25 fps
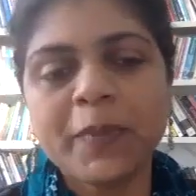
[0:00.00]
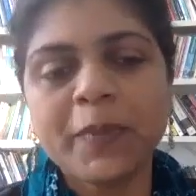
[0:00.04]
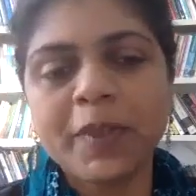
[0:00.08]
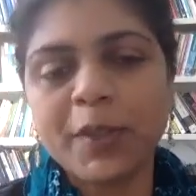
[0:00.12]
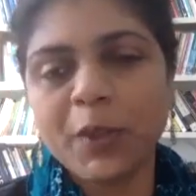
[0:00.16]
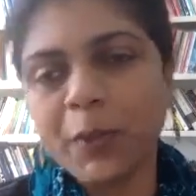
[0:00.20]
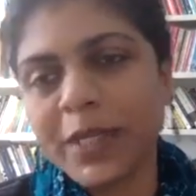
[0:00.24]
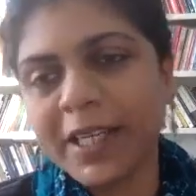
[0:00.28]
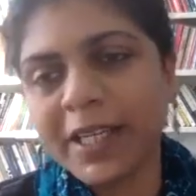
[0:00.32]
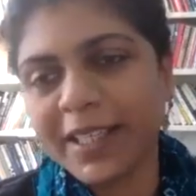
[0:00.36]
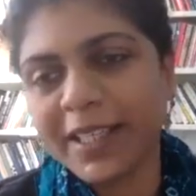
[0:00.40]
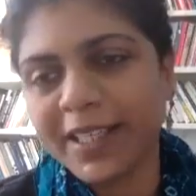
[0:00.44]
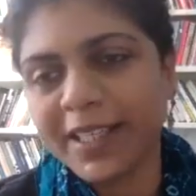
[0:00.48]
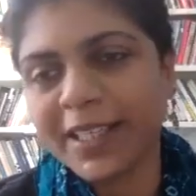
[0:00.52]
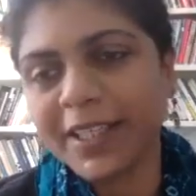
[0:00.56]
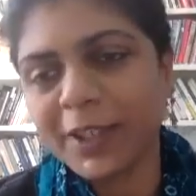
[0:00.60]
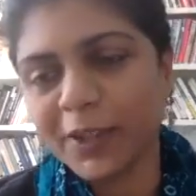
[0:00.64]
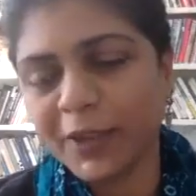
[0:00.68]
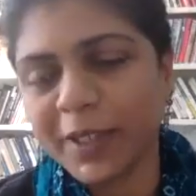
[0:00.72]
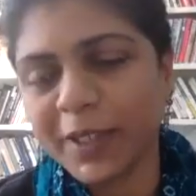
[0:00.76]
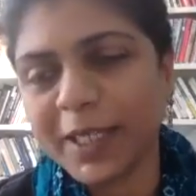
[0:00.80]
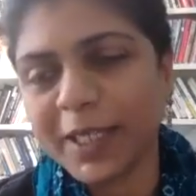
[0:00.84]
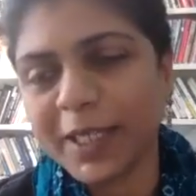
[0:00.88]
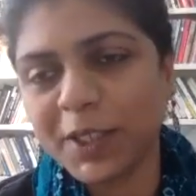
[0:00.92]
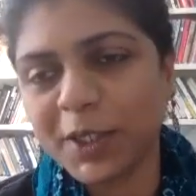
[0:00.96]
though I
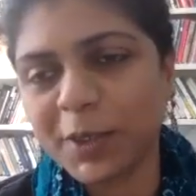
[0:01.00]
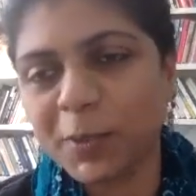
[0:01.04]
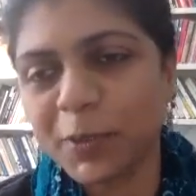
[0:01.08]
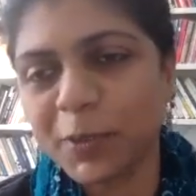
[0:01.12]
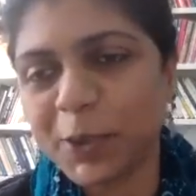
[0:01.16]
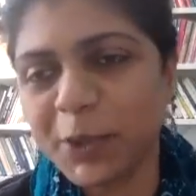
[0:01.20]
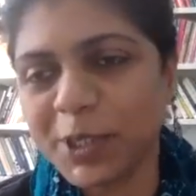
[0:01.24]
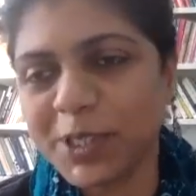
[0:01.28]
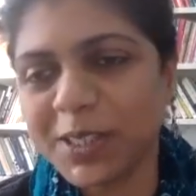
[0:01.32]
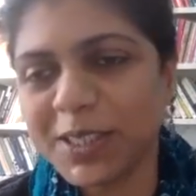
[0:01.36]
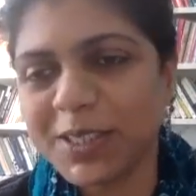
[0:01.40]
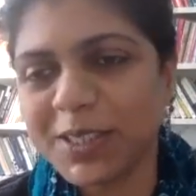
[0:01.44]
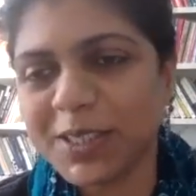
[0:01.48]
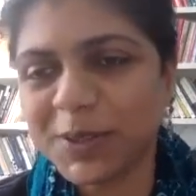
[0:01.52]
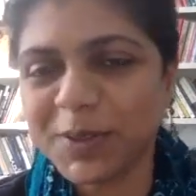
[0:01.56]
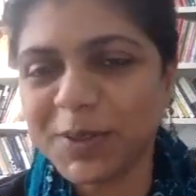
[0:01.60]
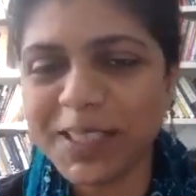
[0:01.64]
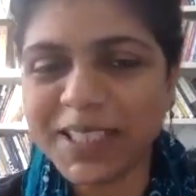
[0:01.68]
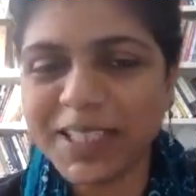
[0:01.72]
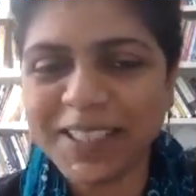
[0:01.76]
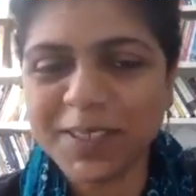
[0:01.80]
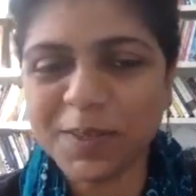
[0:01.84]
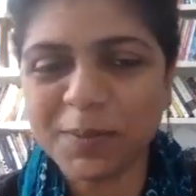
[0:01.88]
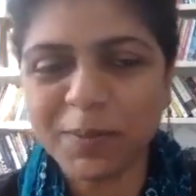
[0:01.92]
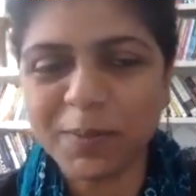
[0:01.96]
kind of had to push it to
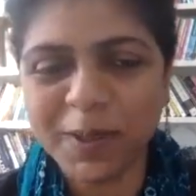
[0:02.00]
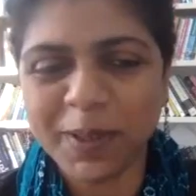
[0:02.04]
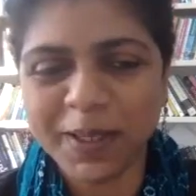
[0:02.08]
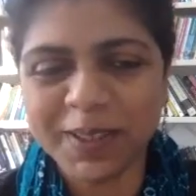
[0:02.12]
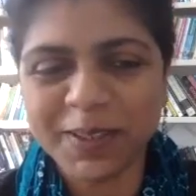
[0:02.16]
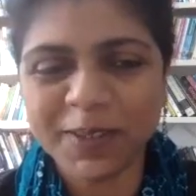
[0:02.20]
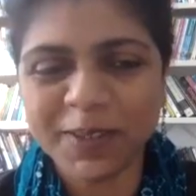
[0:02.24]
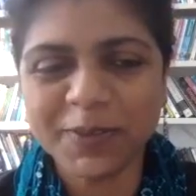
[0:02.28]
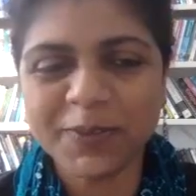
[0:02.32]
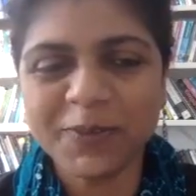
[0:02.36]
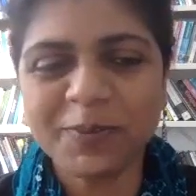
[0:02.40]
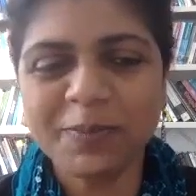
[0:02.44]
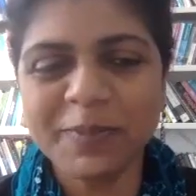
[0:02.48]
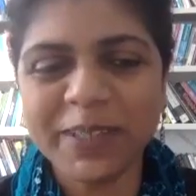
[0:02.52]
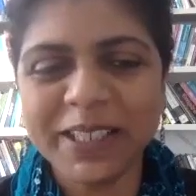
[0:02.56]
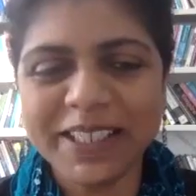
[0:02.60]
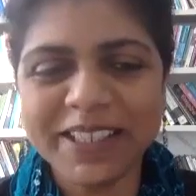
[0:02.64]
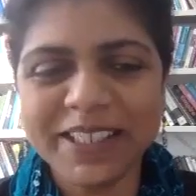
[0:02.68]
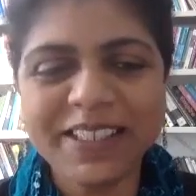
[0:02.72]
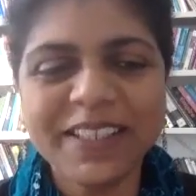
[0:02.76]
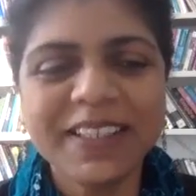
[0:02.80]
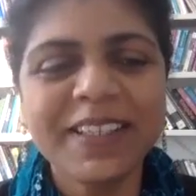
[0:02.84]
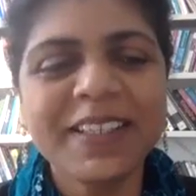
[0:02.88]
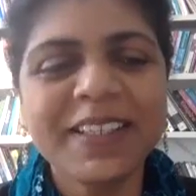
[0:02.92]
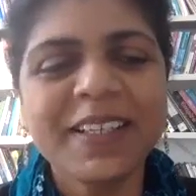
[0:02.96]
later part of
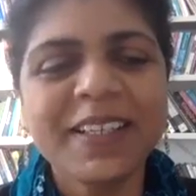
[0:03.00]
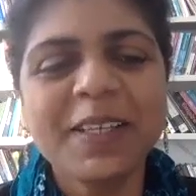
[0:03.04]
May.